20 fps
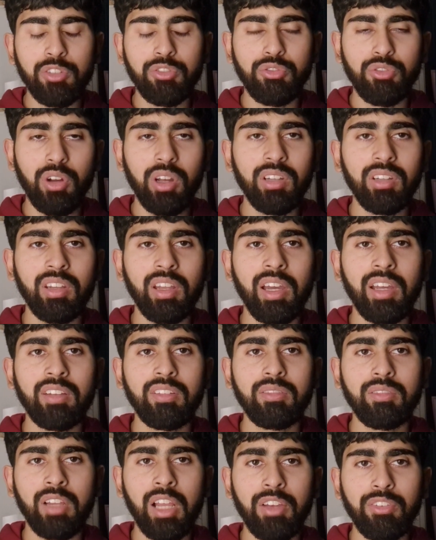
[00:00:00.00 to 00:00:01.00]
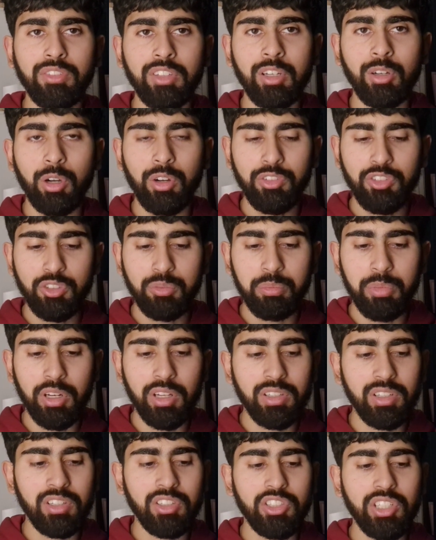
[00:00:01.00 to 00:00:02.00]
frontline left arm off
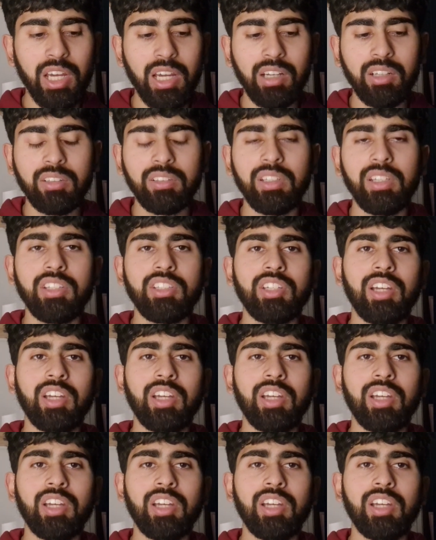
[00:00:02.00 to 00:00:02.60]
spinners, and Jack Leach